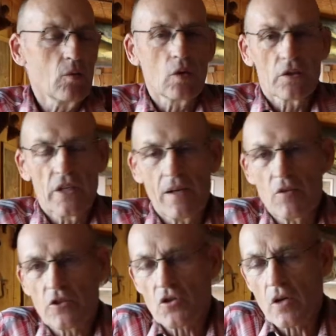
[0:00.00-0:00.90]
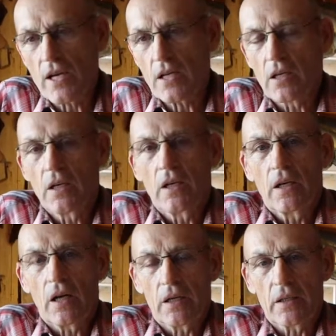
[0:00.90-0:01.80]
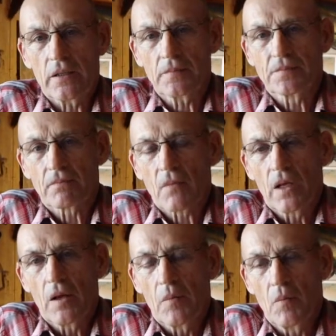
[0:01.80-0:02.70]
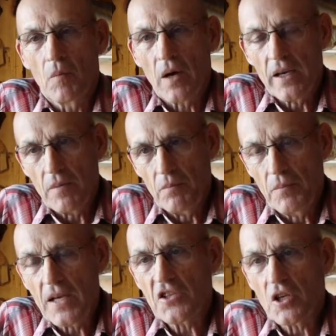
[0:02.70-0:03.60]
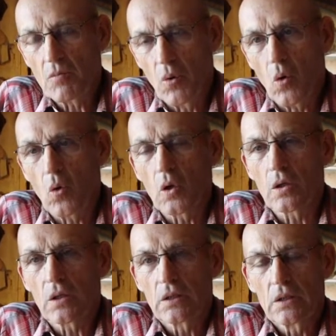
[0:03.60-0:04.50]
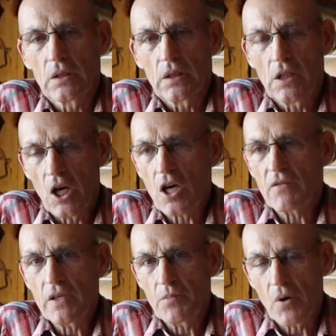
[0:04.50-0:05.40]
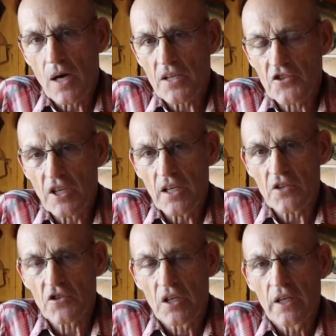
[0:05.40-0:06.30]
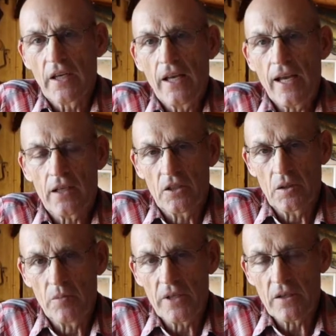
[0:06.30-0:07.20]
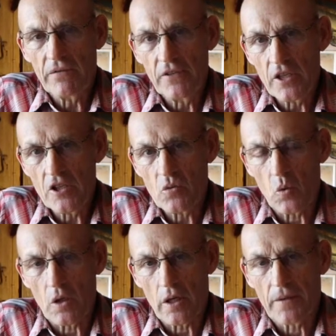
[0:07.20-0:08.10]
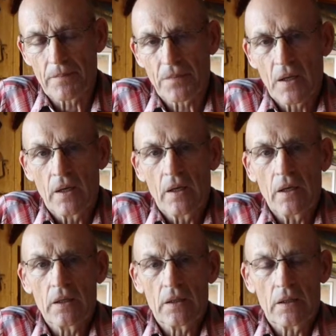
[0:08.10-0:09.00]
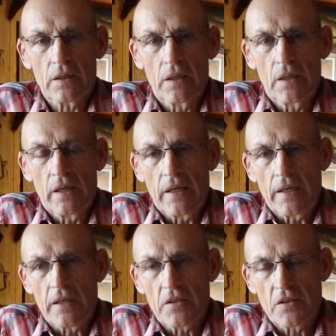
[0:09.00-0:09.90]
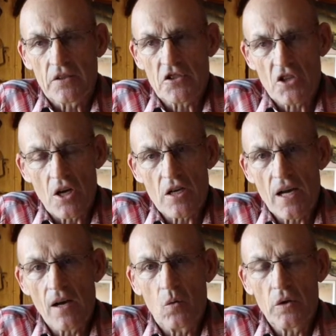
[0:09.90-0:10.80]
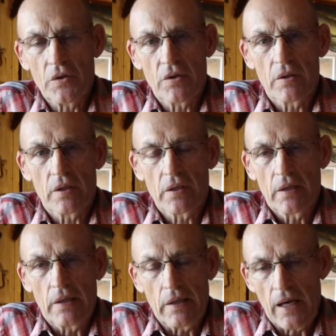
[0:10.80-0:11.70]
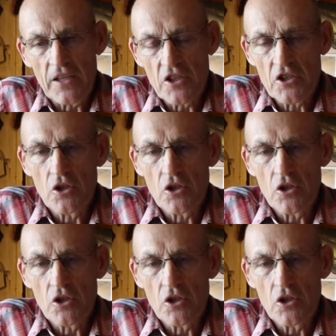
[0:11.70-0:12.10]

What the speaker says: will demonstrate my basic bowl carving process and a little bit of finish work. To start out with, I just